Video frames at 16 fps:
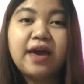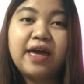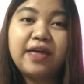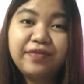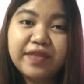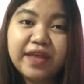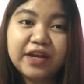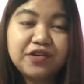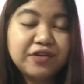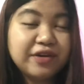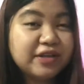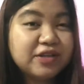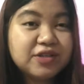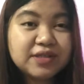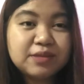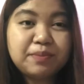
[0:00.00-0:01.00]
and then you
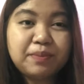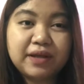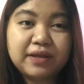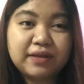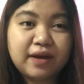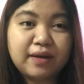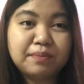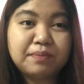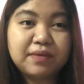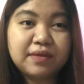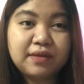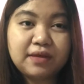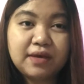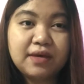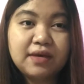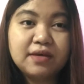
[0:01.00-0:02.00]
can just split up
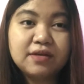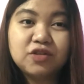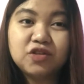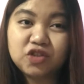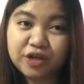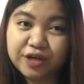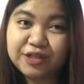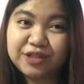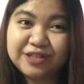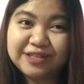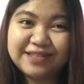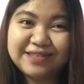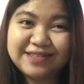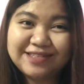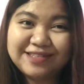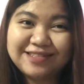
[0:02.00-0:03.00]
the
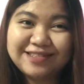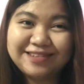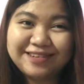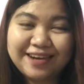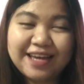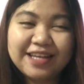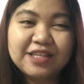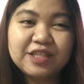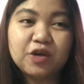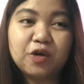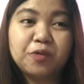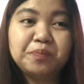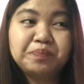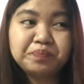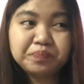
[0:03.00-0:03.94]
charges, right? So